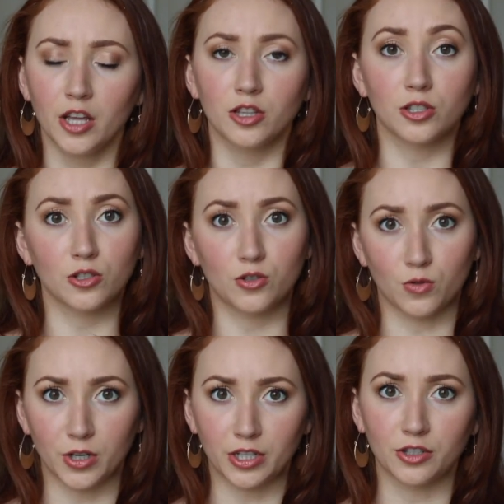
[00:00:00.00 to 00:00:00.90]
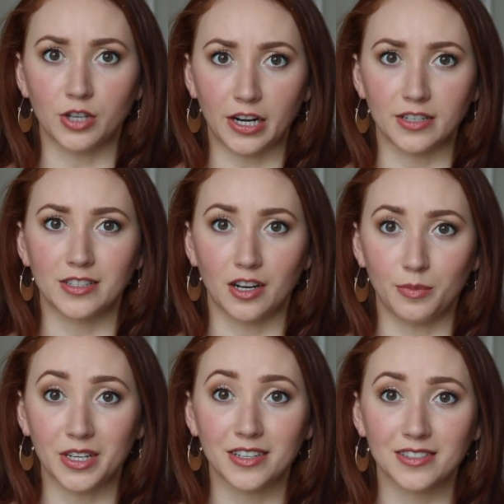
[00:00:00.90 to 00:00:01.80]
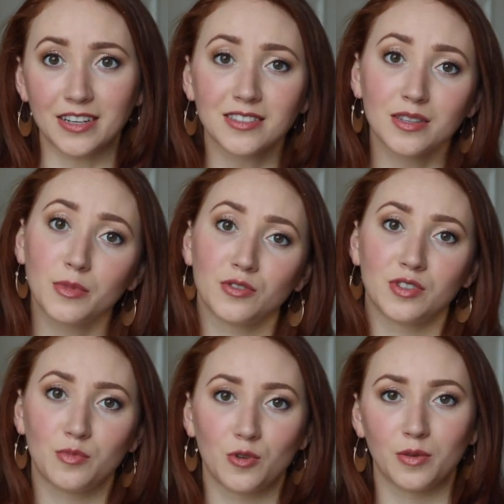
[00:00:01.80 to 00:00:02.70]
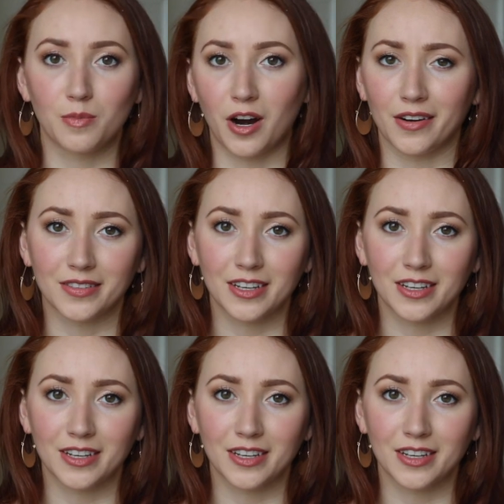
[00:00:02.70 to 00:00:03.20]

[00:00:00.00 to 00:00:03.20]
the story you're trying to tell, because that's the most important part.